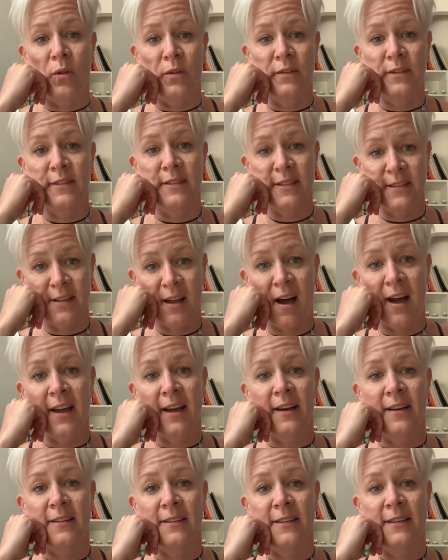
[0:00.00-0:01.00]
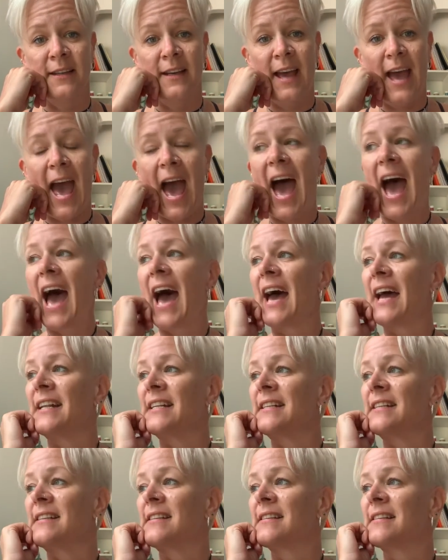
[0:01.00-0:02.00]
desire.
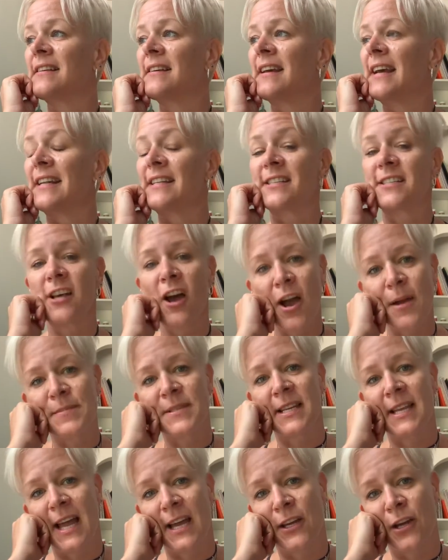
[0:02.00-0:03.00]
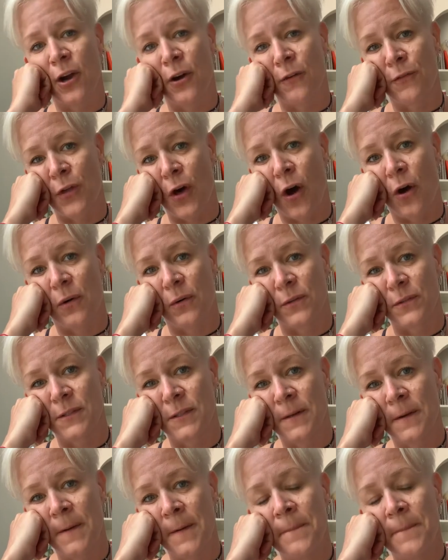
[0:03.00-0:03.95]
And it's time to let go of the old.